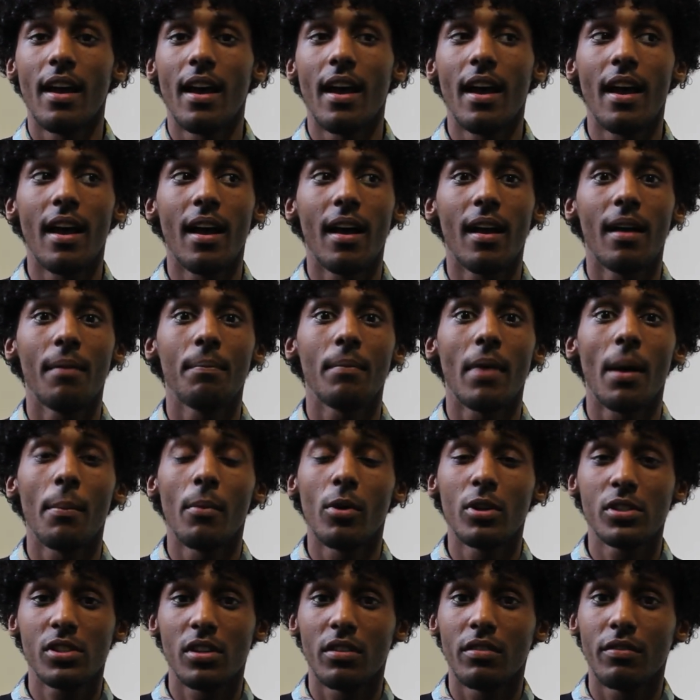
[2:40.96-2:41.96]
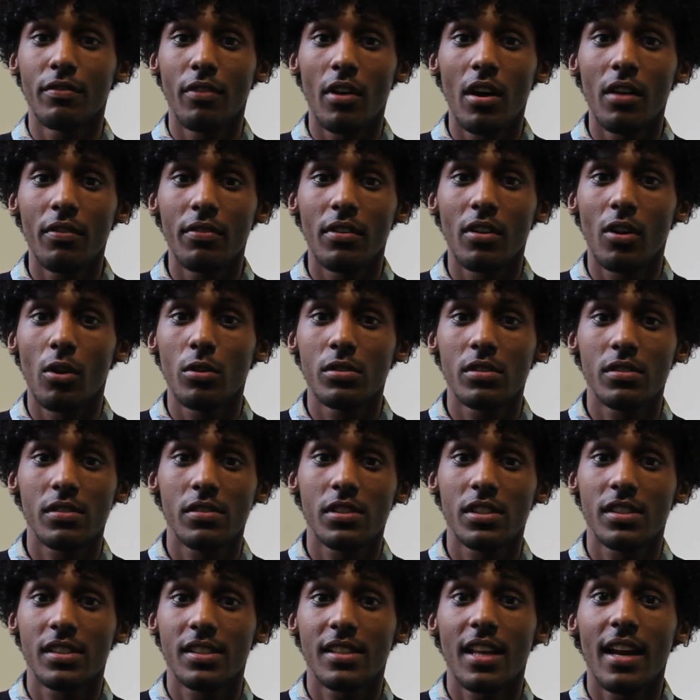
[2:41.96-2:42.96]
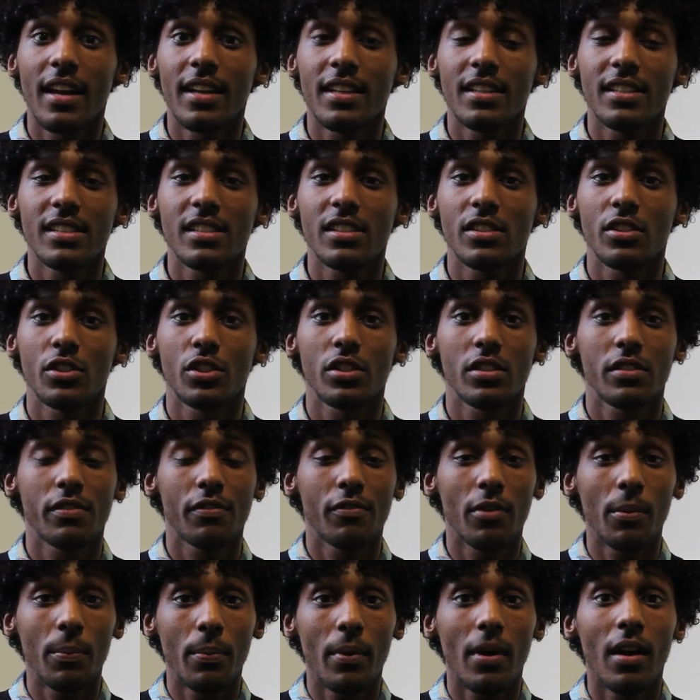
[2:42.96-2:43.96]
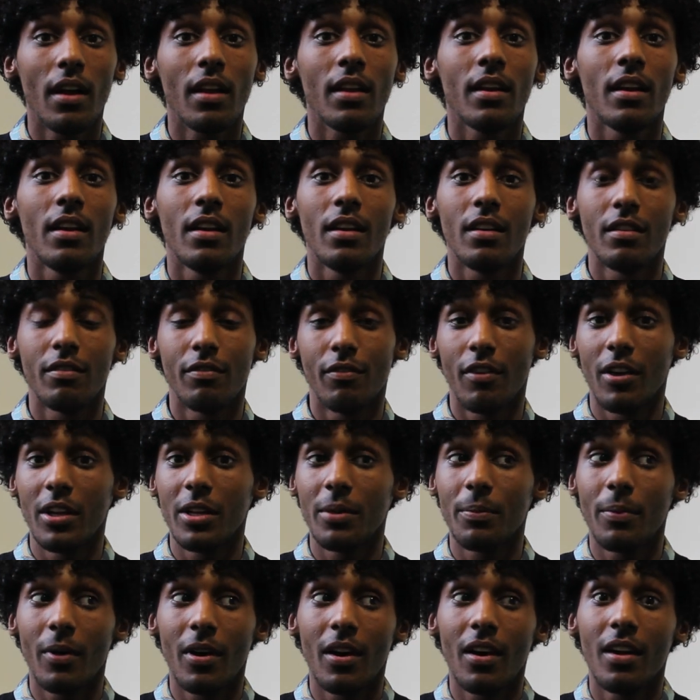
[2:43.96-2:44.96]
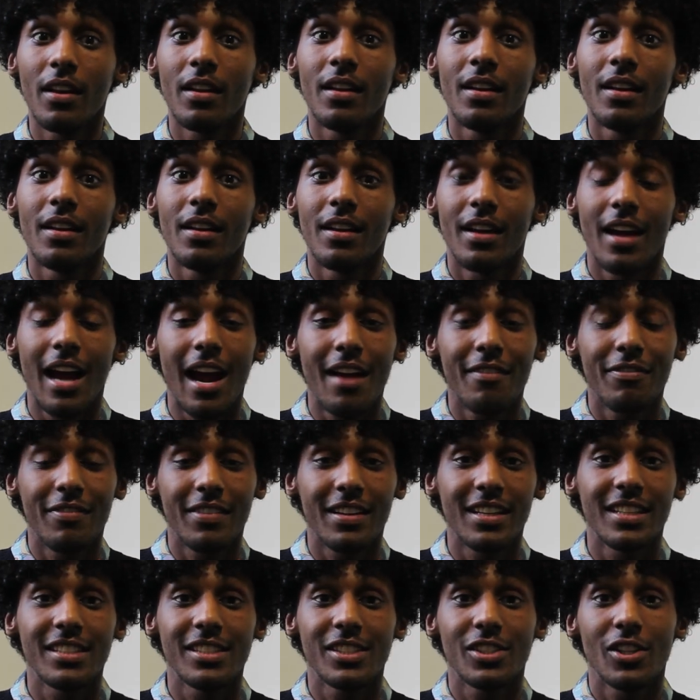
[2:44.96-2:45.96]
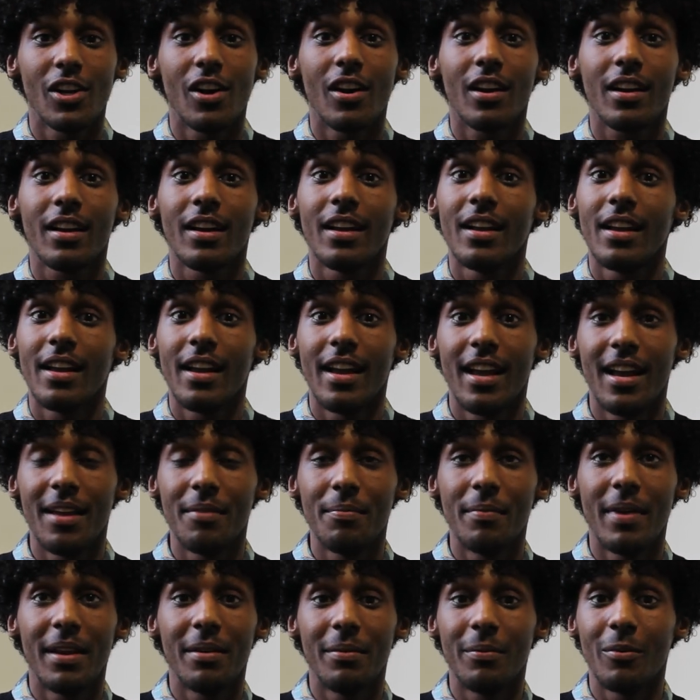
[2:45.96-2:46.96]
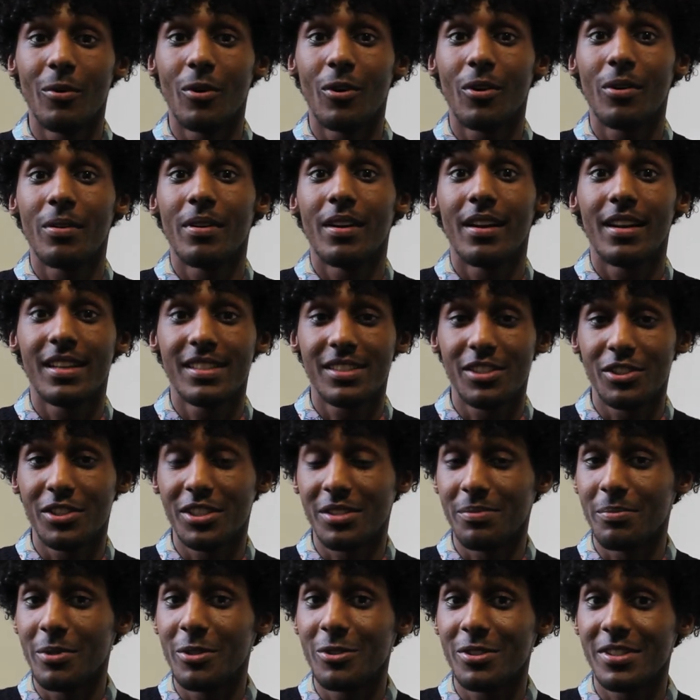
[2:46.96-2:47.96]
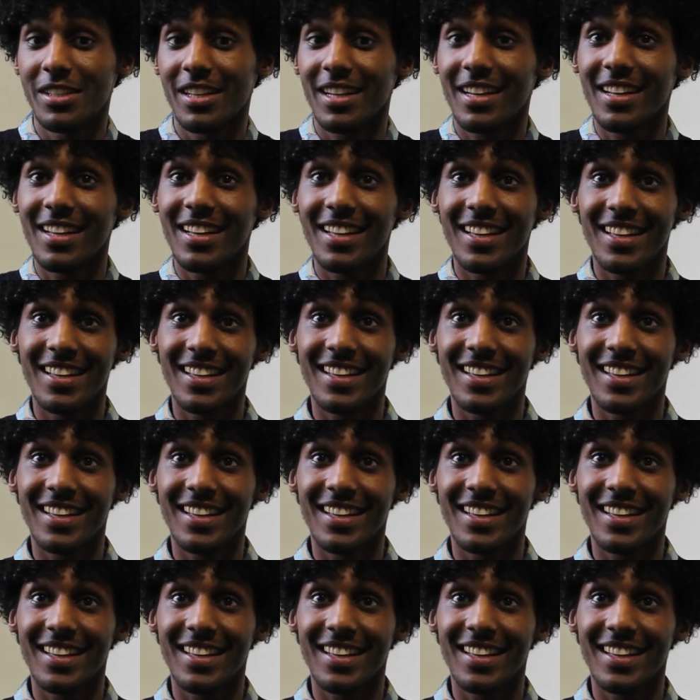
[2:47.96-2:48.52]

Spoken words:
I'm also involved in loads of societies such as football, volleyball, African sock, and many more such as music.